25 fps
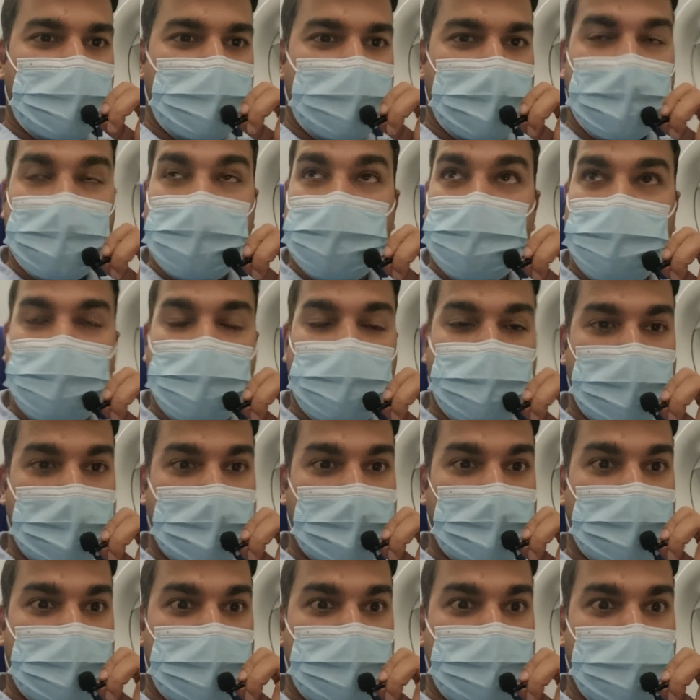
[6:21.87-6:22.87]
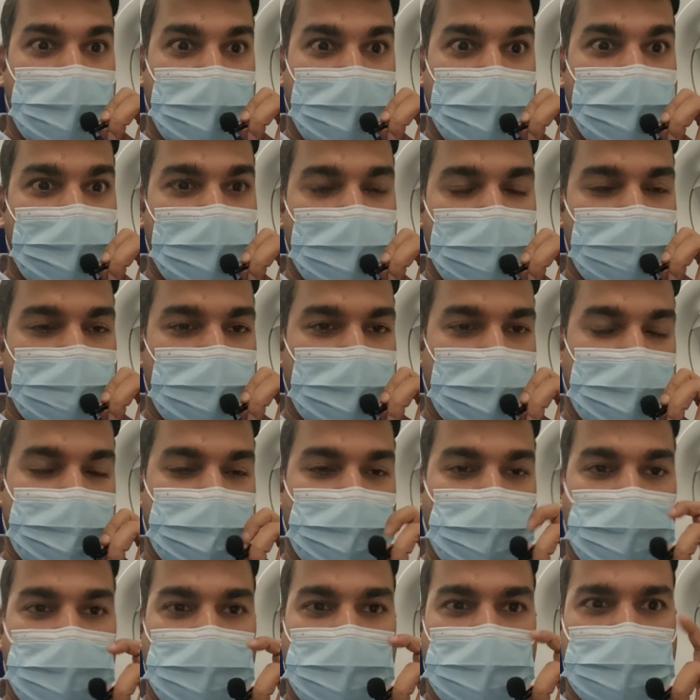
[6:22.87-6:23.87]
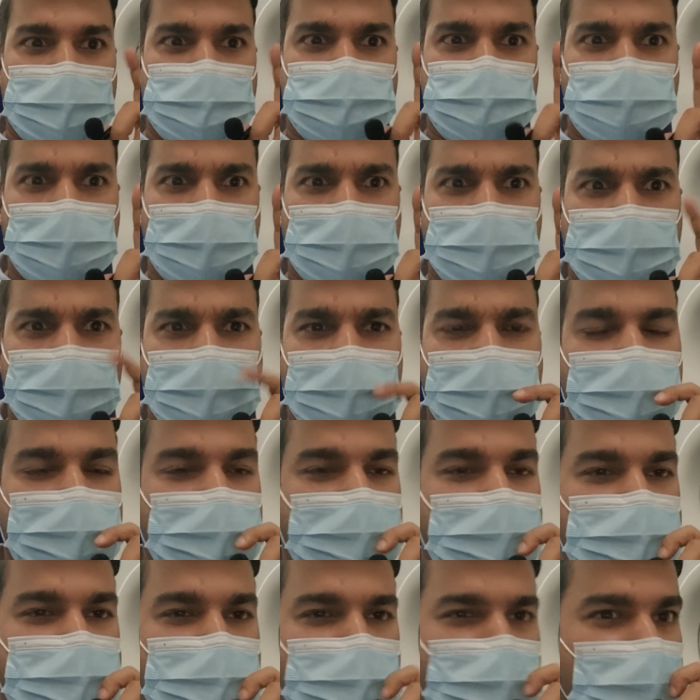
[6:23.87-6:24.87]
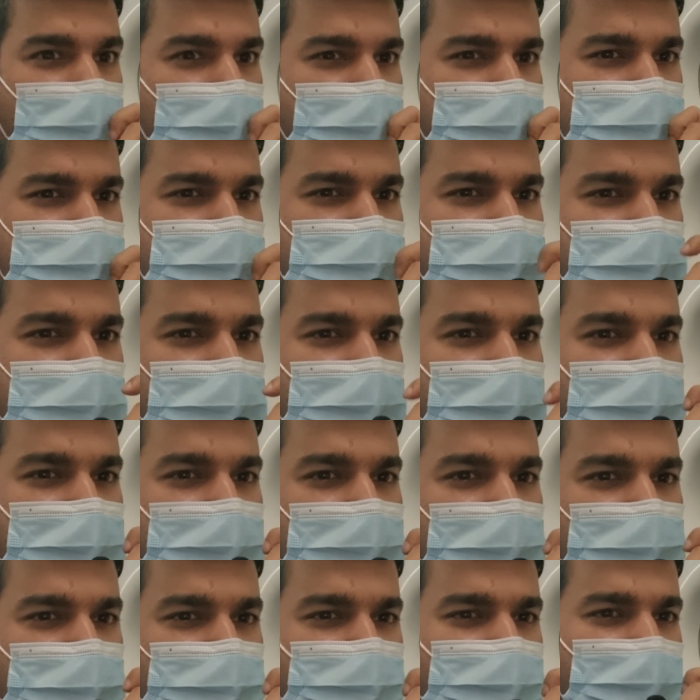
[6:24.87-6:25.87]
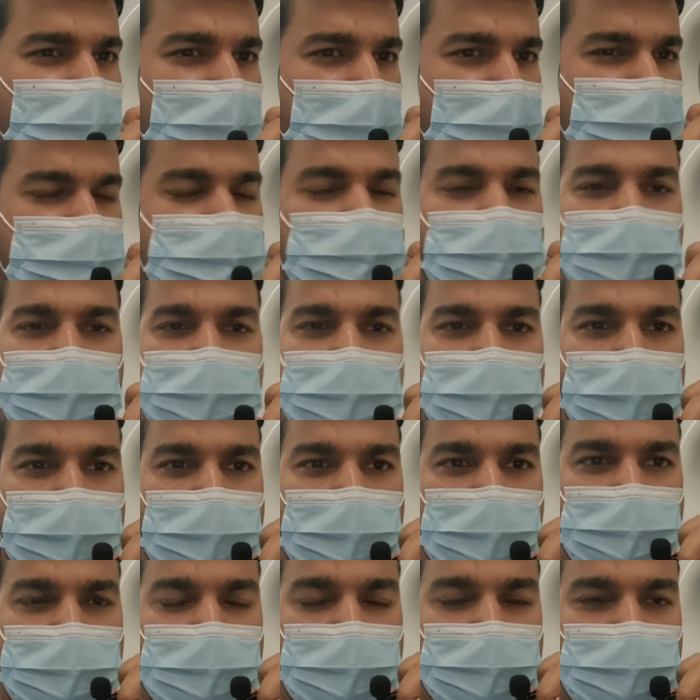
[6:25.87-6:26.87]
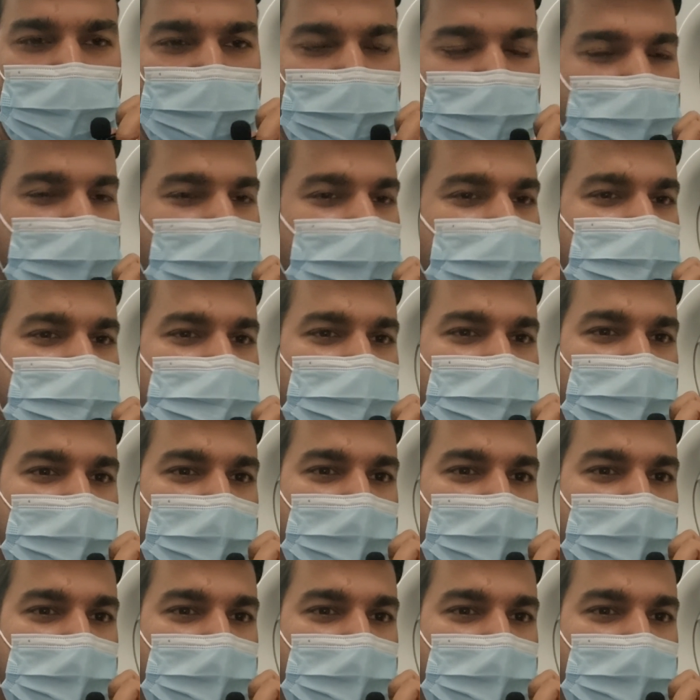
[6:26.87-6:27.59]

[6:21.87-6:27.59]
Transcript: Waiting for my meal. I've ordered a chicken curry, so let's see if they actually deliver on that.